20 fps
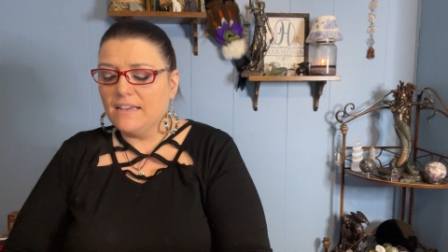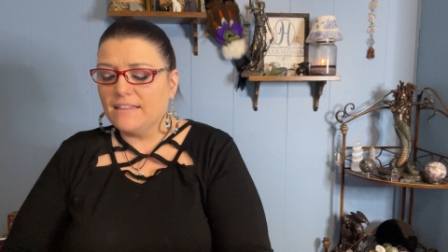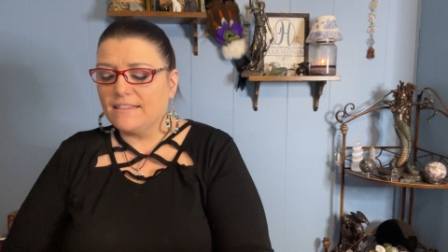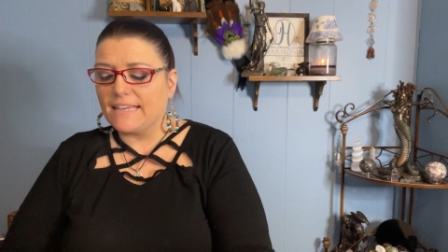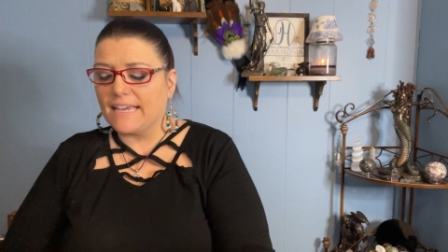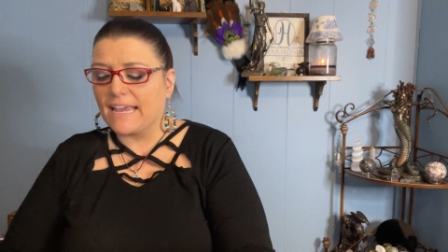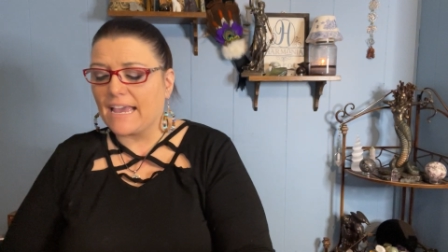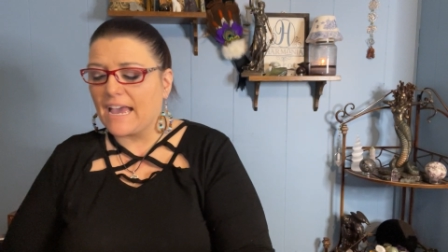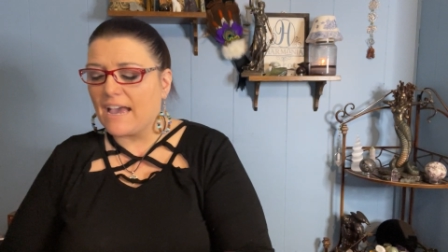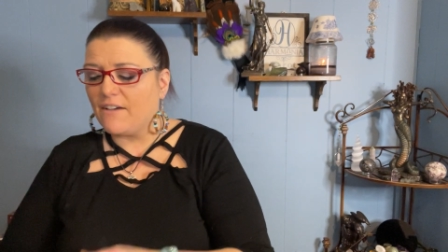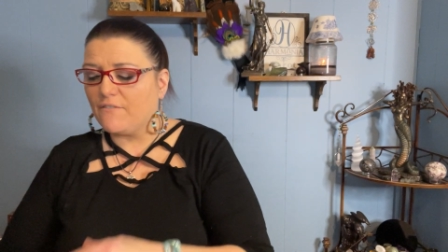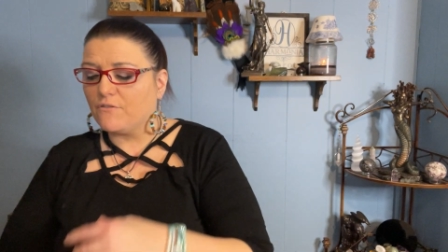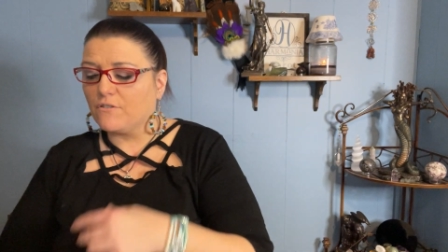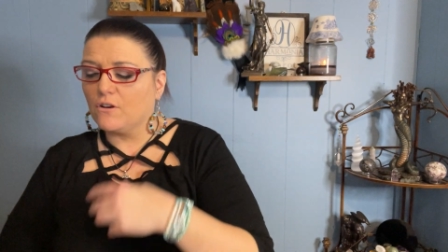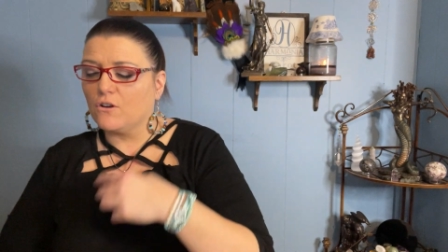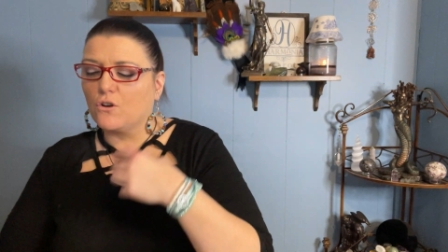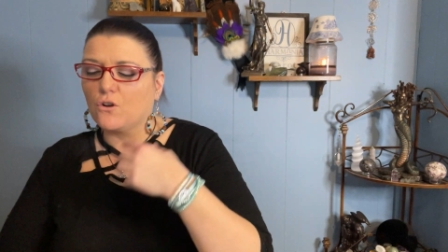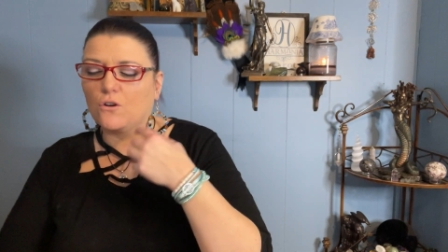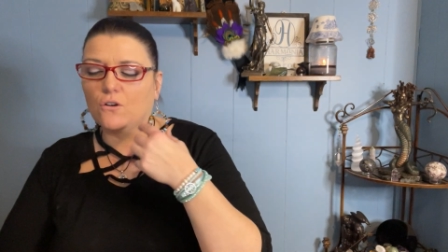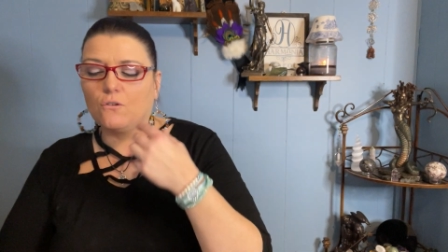they have
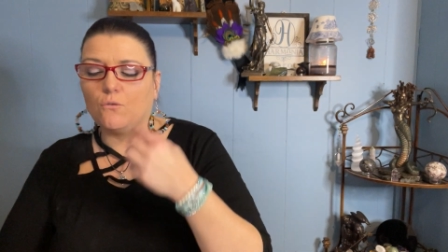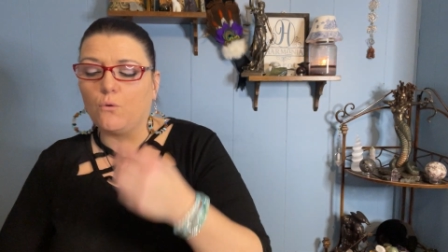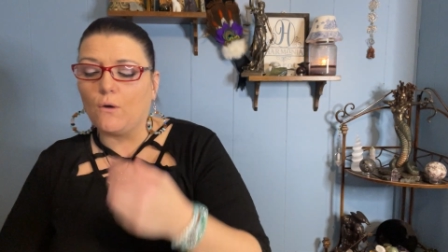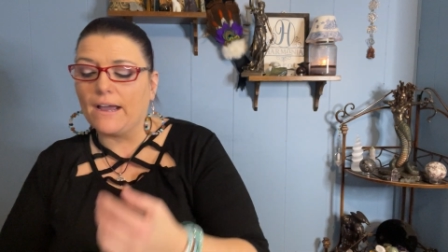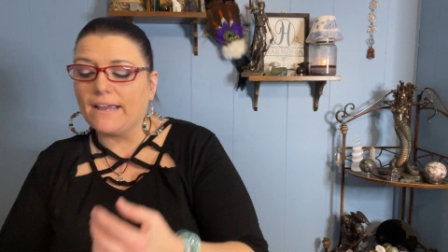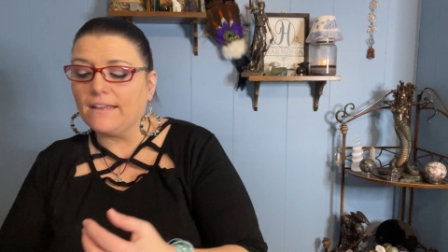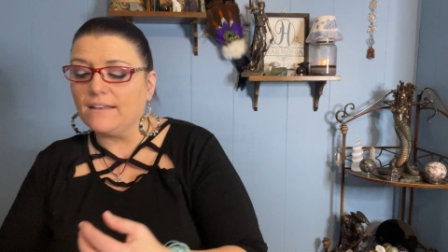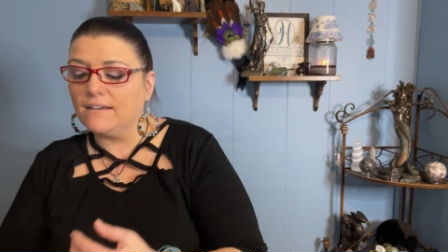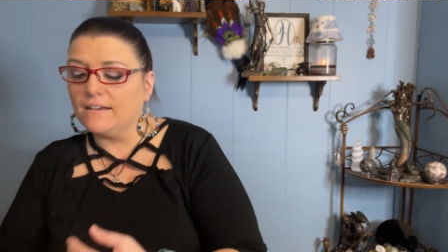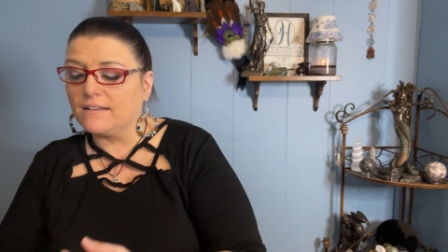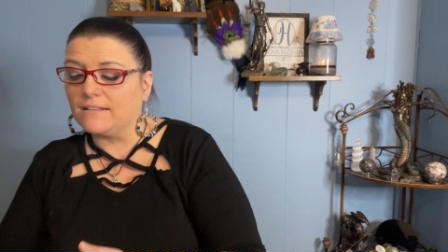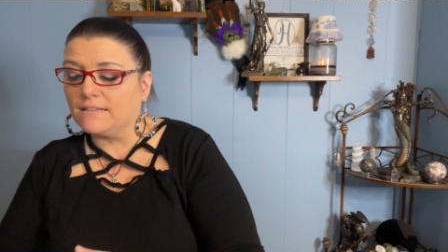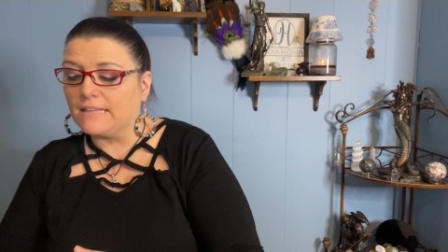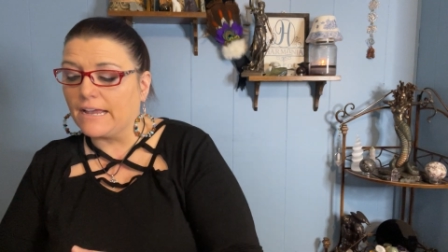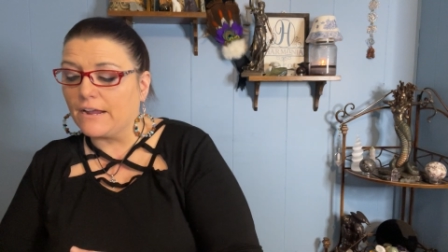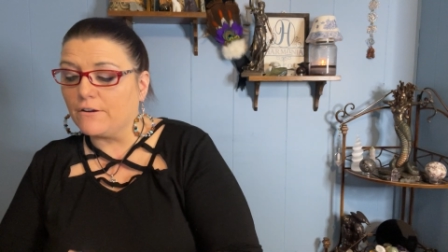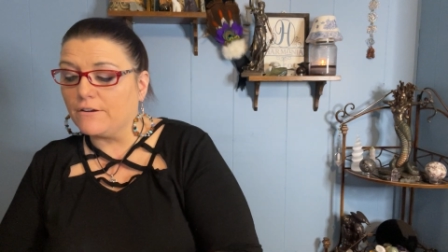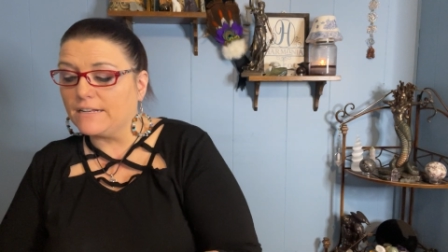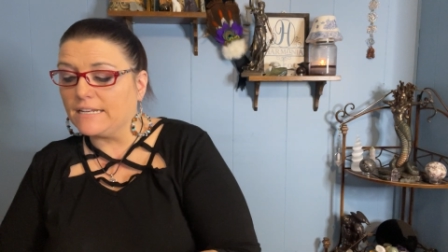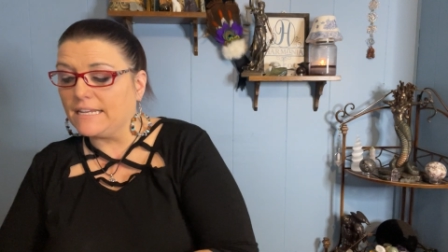quite a
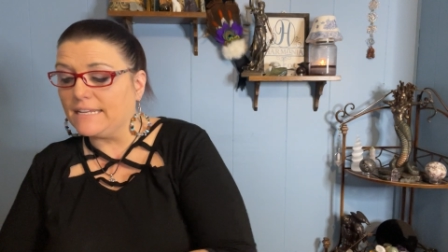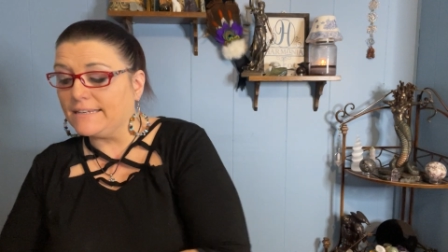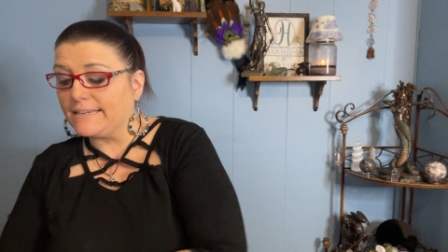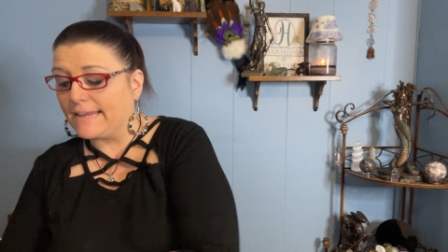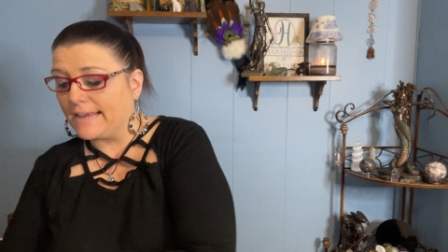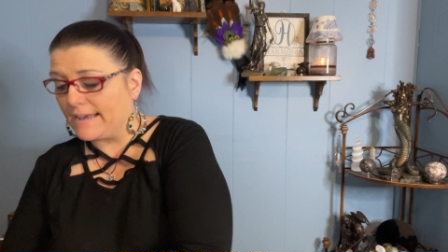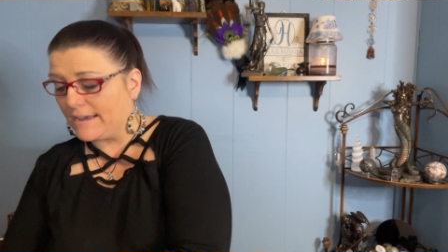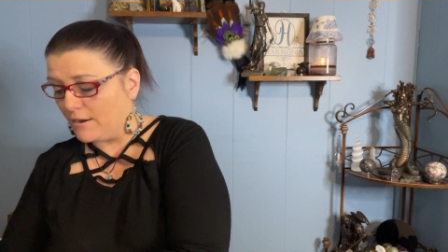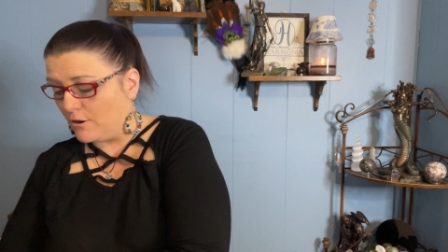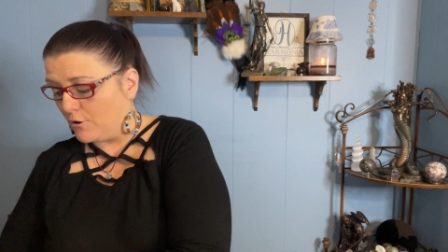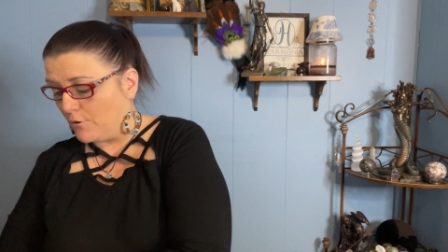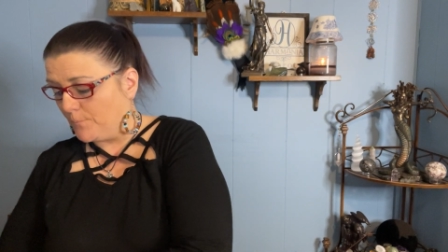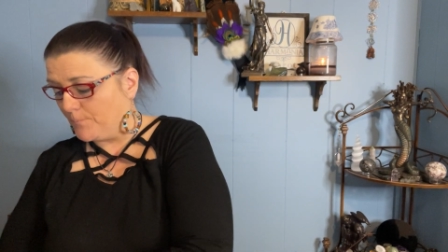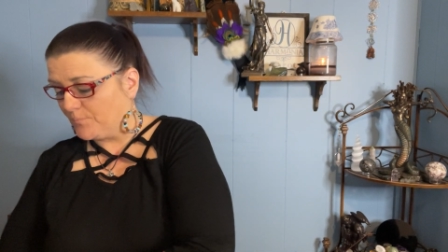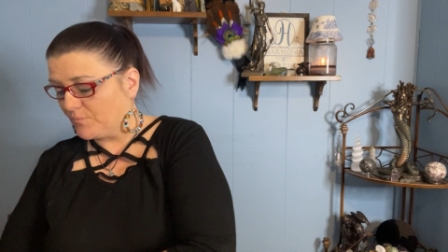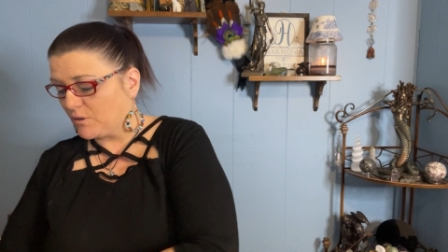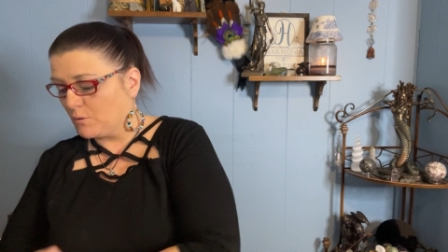clarity now